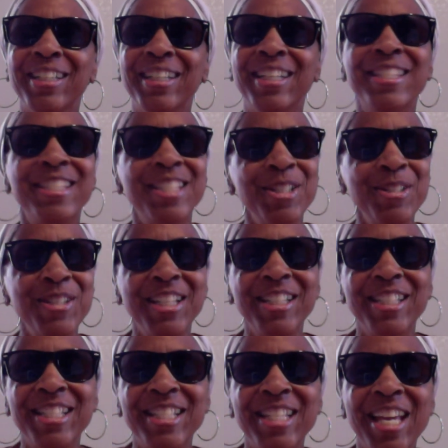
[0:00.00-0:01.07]
is still done
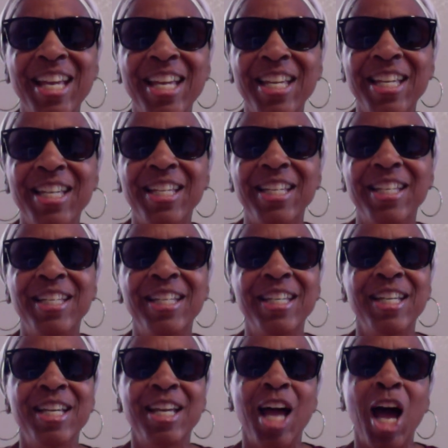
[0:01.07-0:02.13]
today,
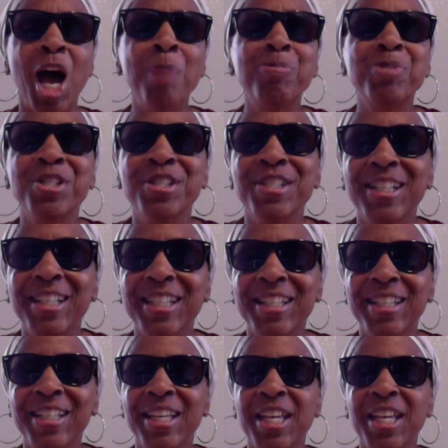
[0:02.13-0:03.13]
optionally.